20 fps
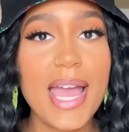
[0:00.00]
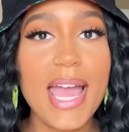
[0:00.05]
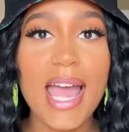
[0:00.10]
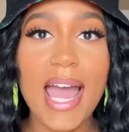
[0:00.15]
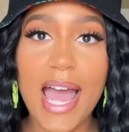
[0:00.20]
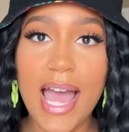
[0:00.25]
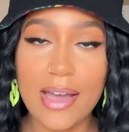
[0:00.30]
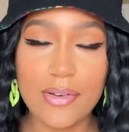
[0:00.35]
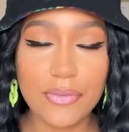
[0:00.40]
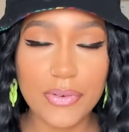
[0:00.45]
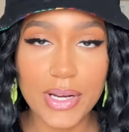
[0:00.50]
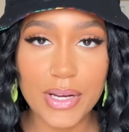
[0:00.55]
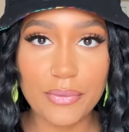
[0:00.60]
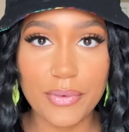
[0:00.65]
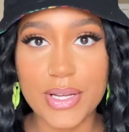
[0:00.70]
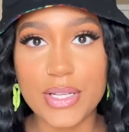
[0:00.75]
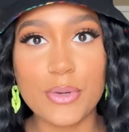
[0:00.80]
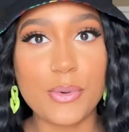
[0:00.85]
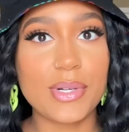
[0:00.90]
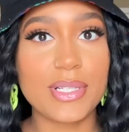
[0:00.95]
Every
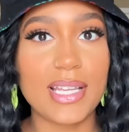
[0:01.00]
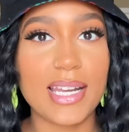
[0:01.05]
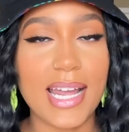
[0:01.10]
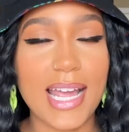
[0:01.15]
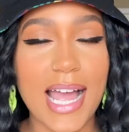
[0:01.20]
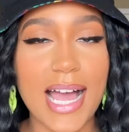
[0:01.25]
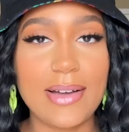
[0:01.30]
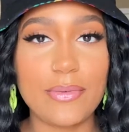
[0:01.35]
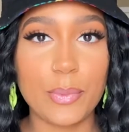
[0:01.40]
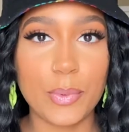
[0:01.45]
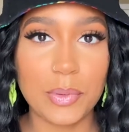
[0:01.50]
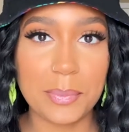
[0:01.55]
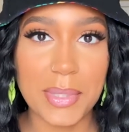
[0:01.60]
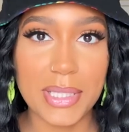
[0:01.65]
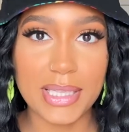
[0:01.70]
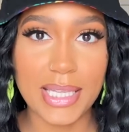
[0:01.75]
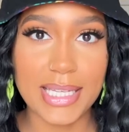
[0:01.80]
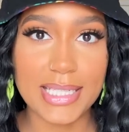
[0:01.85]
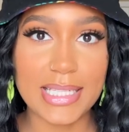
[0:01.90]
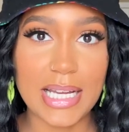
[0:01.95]
resource that I have will be
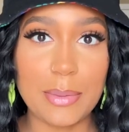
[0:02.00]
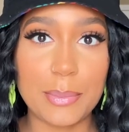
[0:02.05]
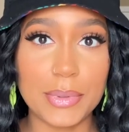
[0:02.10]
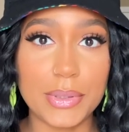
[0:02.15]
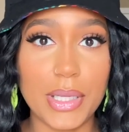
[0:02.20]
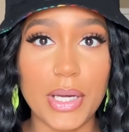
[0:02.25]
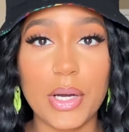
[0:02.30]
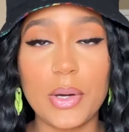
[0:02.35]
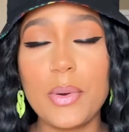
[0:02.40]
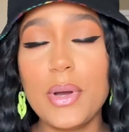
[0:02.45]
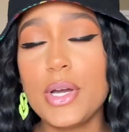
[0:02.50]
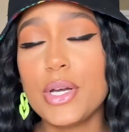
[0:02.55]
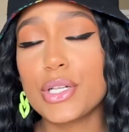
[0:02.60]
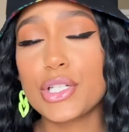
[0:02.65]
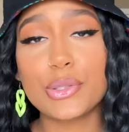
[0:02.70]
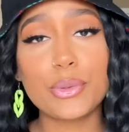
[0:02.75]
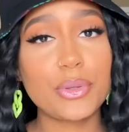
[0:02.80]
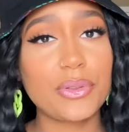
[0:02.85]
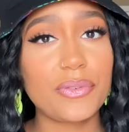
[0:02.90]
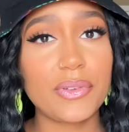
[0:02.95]
linked down below.
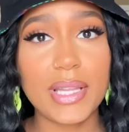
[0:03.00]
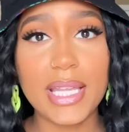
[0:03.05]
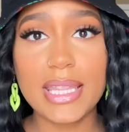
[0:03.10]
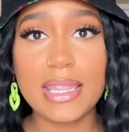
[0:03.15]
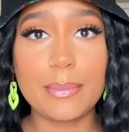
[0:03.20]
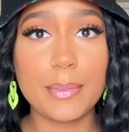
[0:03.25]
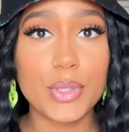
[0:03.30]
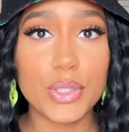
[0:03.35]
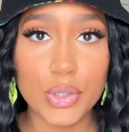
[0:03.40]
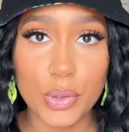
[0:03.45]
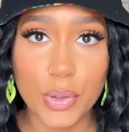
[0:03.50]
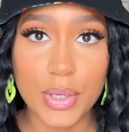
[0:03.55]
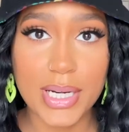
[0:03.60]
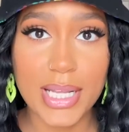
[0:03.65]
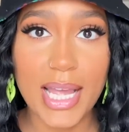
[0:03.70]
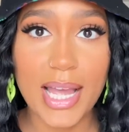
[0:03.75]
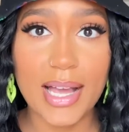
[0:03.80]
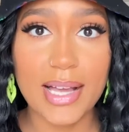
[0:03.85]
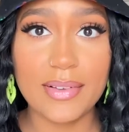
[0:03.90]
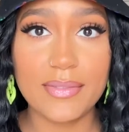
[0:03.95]
Truthfully, the majority
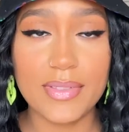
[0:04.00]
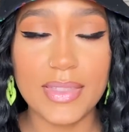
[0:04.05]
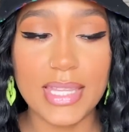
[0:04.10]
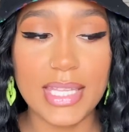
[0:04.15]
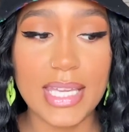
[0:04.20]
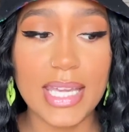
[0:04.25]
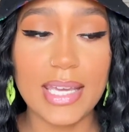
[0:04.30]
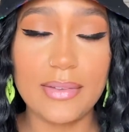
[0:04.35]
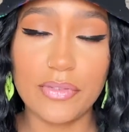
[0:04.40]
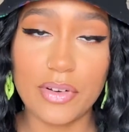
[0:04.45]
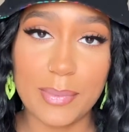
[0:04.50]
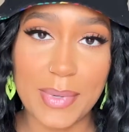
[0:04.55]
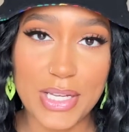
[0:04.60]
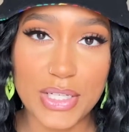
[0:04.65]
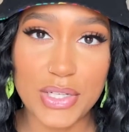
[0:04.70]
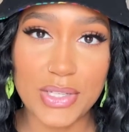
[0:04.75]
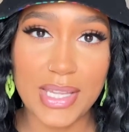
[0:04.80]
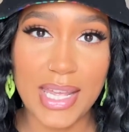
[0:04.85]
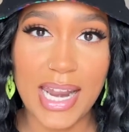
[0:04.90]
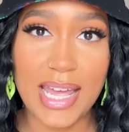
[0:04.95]
of the
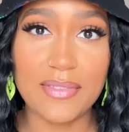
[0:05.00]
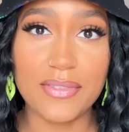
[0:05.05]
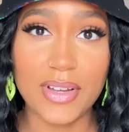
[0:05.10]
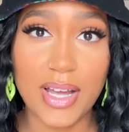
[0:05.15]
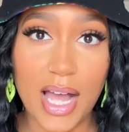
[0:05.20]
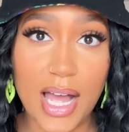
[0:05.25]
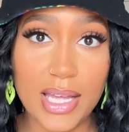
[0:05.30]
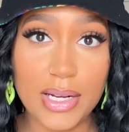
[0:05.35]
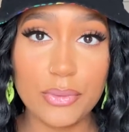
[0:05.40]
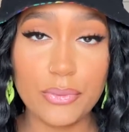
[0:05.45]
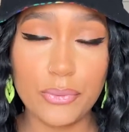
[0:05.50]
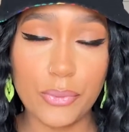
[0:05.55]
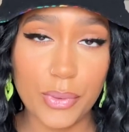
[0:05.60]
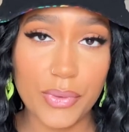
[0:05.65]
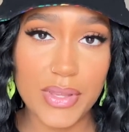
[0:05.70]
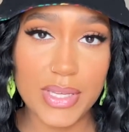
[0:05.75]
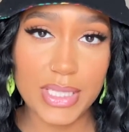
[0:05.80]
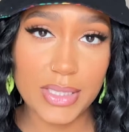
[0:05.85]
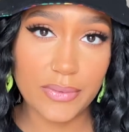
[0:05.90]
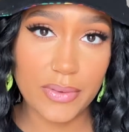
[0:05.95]
information that I've gotten for
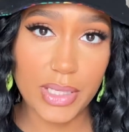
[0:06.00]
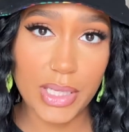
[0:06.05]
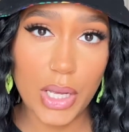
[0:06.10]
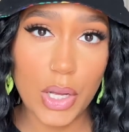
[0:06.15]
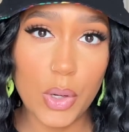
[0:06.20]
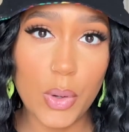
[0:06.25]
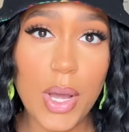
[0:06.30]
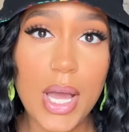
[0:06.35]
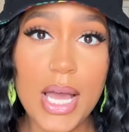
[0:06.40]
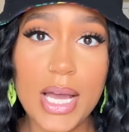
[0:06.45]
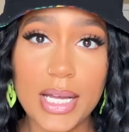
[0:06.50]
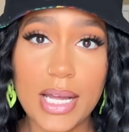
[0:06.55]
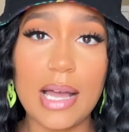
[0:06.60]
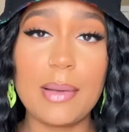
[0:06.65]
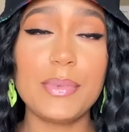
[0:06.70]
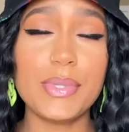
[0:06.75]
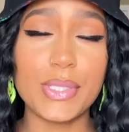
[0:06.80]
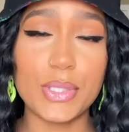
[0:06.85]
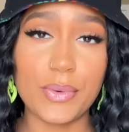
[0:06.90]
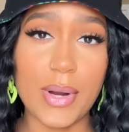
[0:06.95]
this video
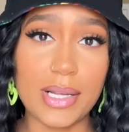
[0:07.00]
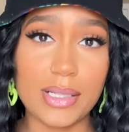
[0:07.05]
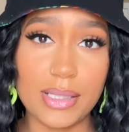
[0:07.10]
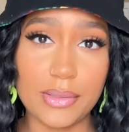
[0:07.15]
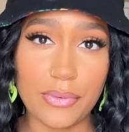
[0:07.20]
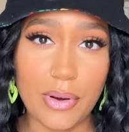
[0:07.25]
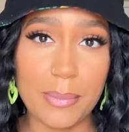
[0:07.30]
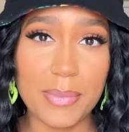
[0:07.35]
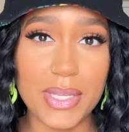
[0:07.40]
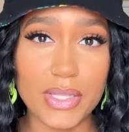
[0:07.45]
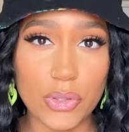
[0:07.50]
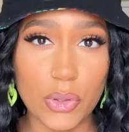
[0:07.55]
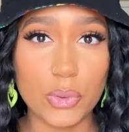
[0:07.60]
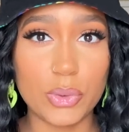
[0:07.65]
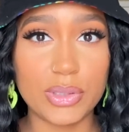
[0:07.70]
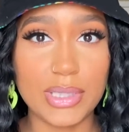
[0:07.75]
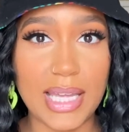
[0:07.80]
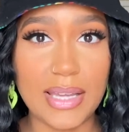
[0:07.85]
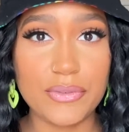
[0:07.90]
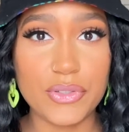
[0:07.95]
comes directly from the Total
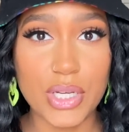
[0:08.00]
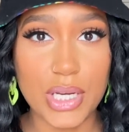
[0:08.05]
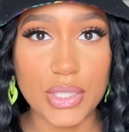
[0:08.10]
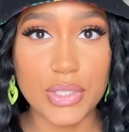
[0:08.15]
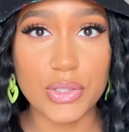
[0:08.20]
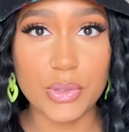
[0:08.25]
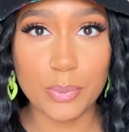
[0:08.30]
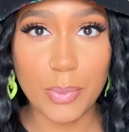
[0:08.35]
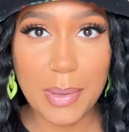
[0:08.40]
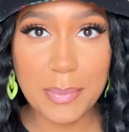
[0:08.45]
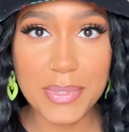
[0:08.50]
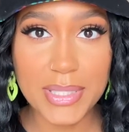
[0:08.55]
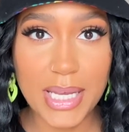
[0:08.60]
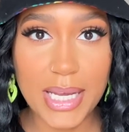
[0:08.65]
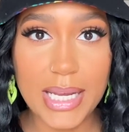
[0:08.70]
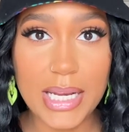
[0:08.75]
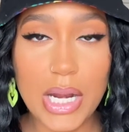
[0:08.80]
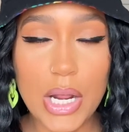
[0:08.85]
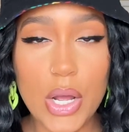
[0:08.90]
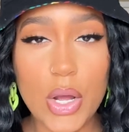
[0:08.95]
Life Changes
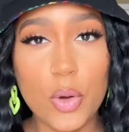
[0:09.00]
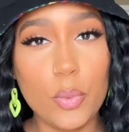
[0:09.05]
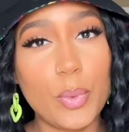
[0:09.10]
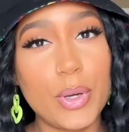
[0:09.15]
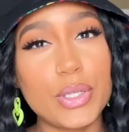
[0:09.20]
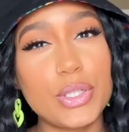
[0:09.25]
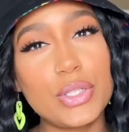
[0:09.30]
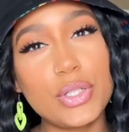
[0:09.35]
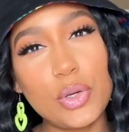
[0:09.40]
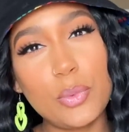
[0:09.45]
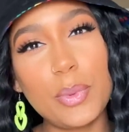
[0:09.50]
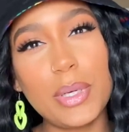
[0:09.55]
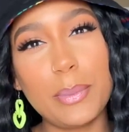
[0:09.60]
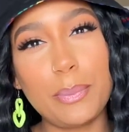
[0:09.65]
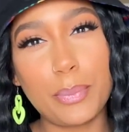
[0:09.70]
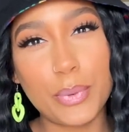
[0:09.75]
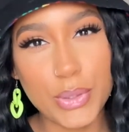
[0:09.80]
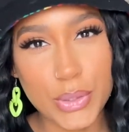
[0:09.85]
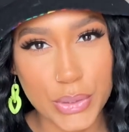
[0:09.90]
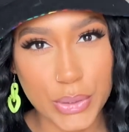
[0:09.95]
website, which you would
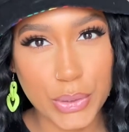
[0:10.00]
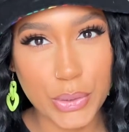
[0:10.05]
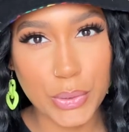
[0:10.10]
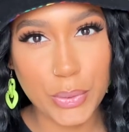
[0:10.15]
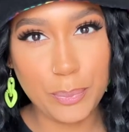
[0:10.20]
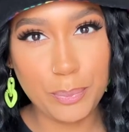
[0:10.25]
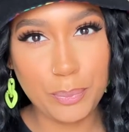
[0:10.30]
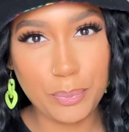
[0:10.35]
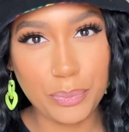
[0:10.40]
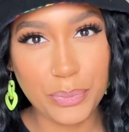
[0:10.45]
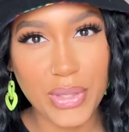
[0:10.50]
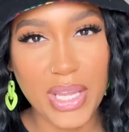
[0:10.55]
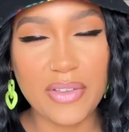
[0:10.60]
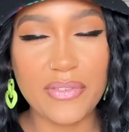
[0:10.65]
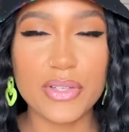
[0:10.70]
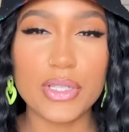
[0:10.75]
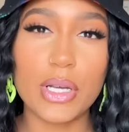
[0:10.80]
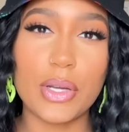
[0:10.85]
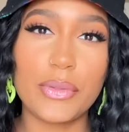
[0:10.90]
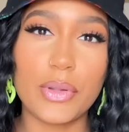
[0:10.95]
presume, if
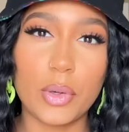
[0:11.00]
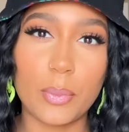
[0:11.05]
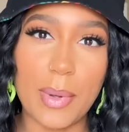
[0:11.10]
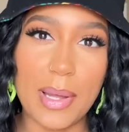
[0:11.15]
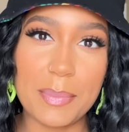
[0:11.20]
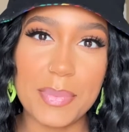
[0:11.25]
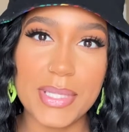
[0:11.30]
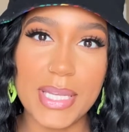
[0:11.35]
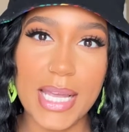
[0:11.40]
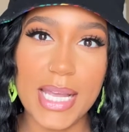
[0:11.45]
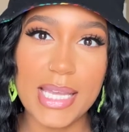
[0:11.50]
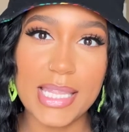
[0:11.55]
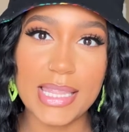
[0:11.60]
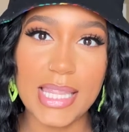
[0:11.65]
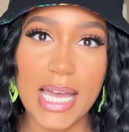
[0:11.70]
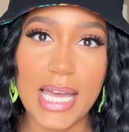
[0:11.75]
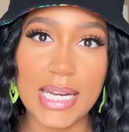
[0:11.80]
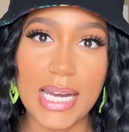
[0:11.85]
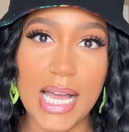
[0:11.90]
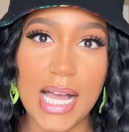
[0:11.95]
it's on their website,
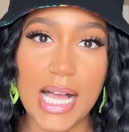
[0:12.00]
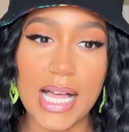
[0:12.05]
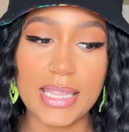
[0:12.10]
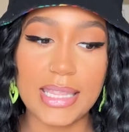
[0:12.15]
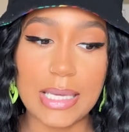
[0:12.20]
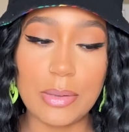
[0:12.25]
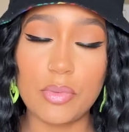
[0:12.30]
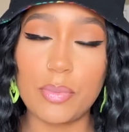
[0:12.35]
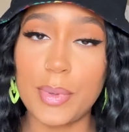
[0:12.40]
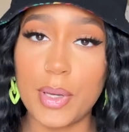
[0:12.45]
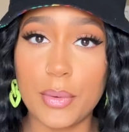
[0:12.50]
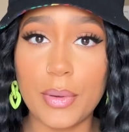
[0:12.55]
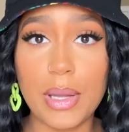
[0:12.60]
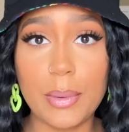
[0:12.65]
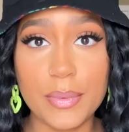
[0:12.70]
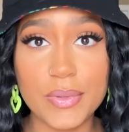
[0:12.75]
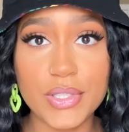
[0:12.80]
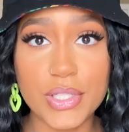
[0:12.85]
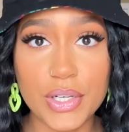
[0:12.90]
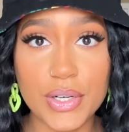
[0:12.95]
that they would be okay
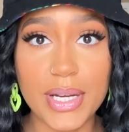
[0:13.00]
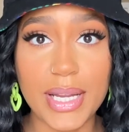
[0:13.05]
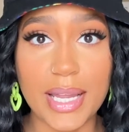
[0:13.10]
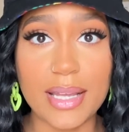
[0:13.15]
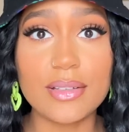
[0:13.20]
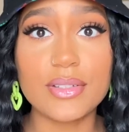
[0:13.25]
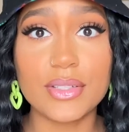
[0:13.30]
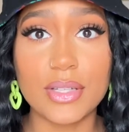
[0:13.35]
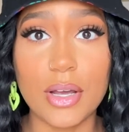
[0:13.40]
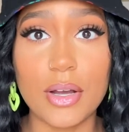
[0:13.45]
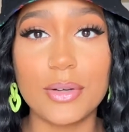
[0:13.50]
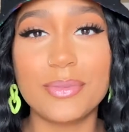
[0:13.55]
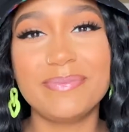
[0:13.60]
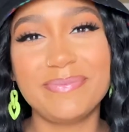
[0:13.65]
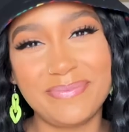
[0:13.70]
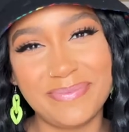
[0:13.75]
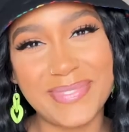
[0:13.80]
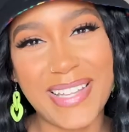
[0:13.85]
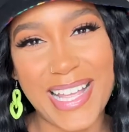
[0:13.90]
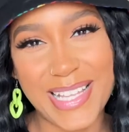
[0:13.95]
with sharing it. So
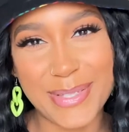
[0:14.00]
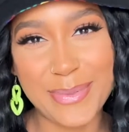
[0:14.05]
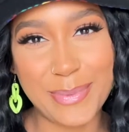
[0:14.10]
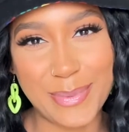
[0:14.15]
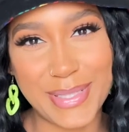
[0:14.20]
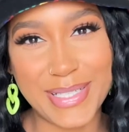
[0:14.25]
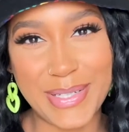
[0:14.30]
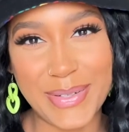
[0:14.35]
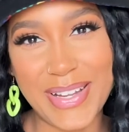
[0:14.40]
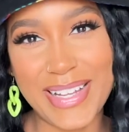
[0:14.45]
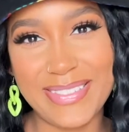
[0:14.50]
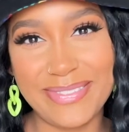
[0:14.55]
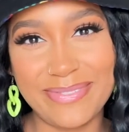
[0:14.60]
that's what we're doing.